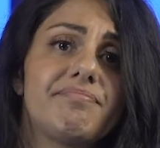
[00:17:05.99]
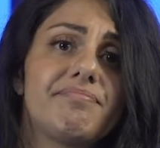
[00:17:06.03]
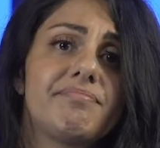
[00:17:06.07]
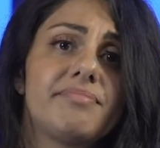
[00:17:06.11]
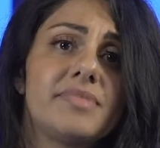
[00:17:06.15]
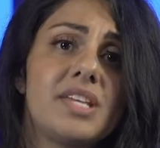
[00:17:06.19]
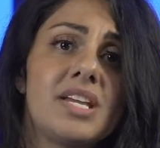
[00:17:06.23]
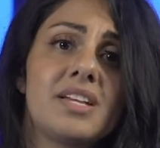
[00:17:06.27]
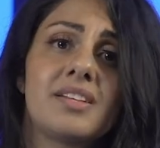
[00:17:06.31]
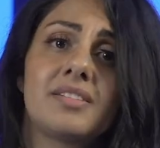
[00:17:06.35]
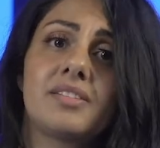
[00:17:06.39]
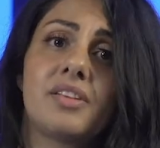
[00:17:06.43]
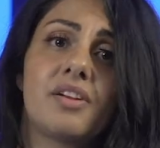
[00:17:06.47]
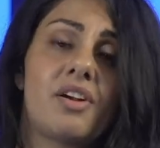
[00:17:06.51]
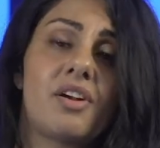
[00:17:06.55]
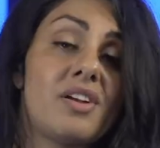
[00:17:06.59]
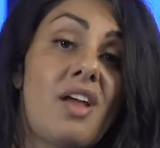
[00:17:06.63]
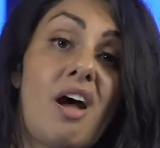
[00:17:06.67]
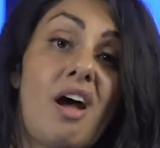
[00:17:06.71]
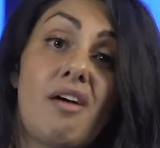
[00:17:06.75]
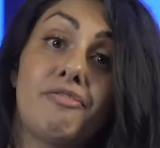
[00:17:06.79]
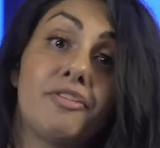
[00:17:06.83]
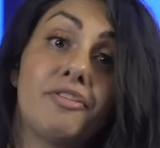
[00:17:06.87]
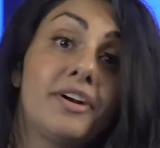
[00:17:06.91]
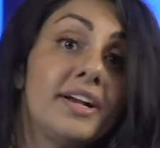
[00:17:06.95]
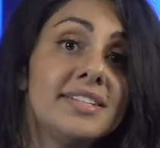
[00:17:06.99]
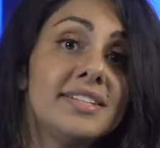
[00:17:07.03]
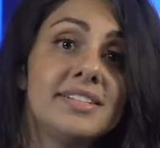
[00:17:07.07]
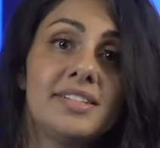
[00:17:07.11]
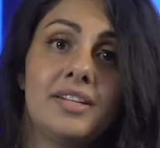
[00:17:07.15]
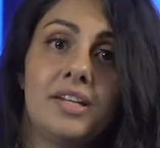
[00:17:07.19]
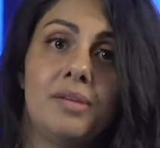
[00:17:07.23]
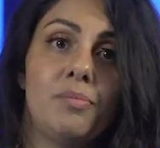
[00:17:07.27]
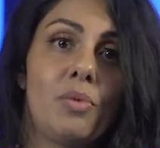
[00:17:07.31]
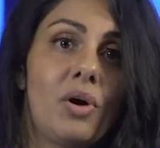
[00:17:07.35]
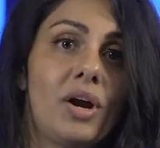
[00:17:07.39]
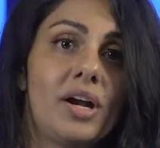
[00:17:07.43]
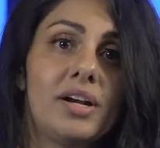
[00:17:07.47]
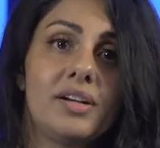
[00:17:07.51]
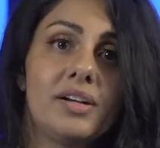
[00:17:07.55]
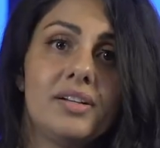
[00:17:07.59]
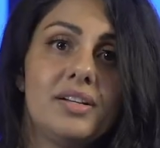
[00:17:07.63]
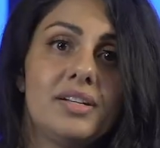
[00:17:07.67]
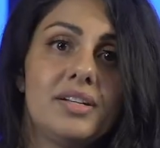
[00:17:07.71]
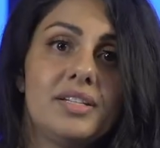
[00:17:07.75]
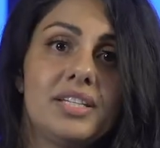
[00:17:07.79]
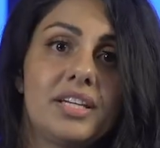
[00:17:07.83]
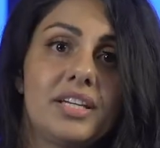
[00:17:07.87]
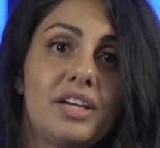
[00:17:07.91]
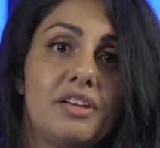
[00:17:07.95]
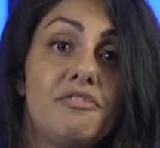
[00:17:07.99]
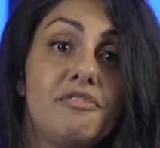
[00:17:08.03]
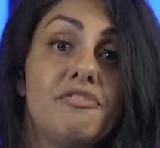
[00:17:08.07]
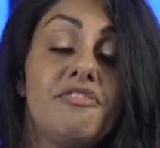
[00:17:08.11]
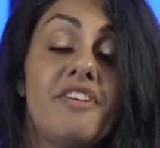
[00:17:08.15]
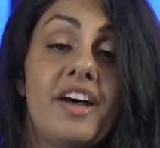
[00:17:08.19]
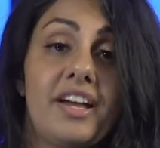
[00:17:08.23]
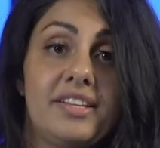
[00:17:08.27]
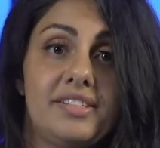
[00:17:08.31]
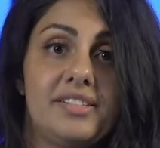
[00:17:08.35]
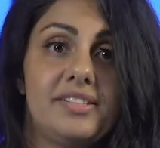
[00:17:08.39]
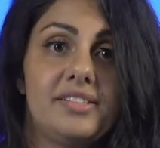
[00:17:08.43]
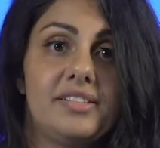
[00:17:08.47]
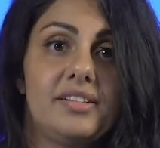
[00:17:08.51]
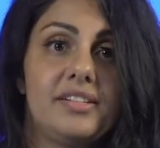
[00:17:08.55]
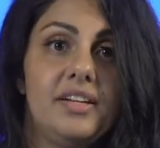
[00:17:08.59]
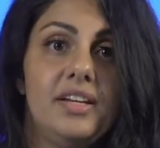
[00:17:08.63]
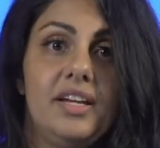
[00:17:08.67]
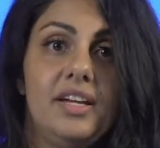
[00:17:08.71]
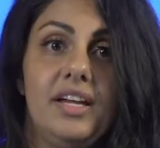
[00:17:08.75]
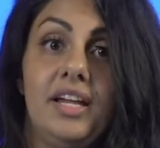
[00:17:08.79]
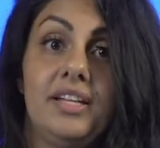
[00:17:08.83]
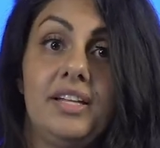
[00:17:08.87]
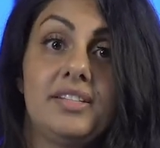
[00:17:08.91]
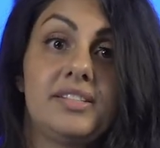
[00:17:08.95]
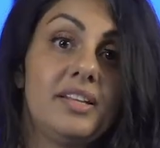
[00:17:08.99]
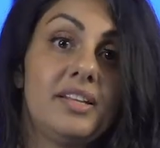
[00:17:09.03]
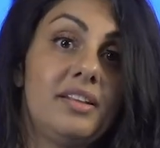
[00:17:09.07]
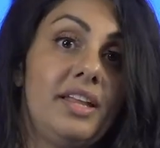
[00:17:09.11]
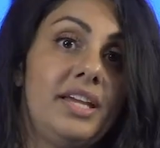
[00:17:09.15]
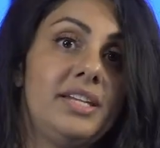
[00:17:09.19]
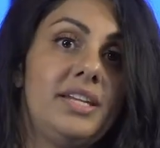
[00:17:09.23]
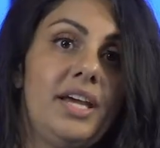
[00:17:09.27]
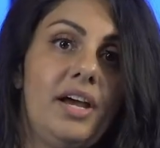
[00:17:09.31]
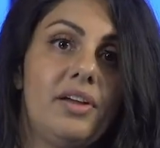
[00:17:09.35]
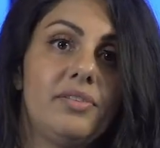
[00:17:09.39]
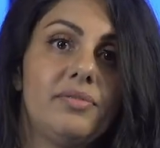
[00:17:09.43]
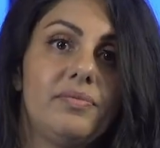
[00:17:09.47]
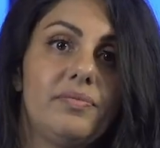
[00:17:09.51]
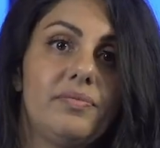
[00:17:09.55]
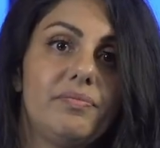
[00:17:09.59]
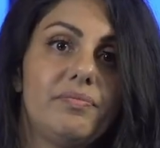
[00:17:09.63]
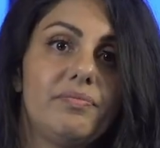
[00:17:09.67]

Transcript: things that are not for us anymore, to confess and to lay down.